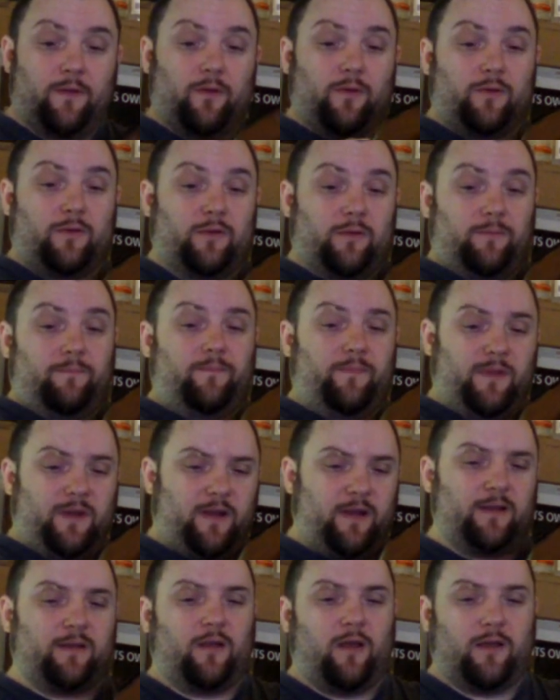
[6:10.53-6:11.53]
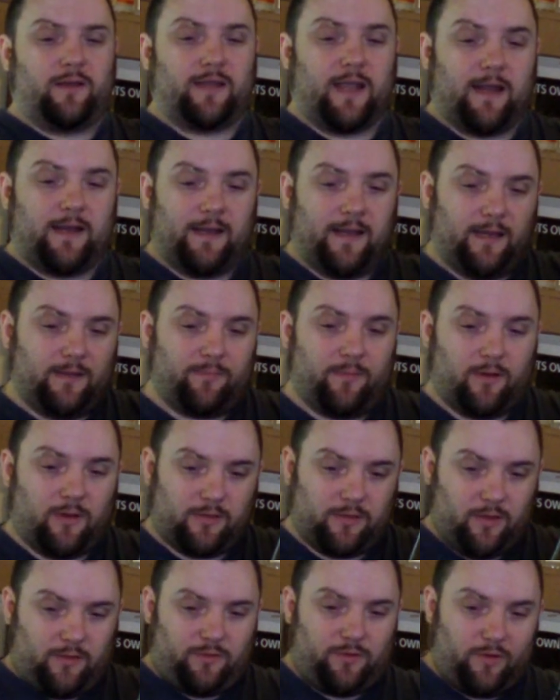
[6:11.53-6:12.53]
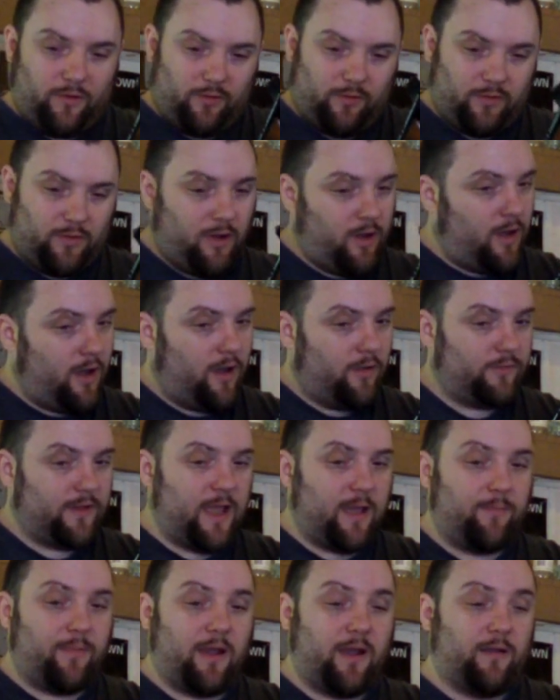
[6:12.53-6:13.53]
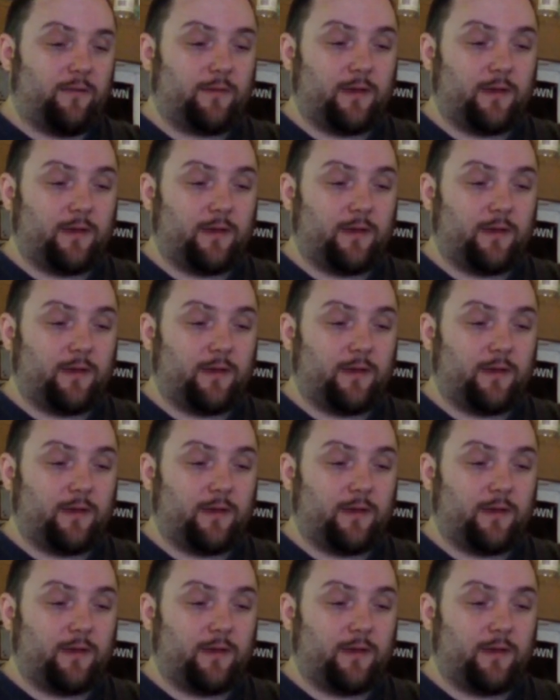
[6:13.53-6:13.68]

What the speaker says: Or, you know, there's a lot of techniques, but as long as you've got to hold that barrel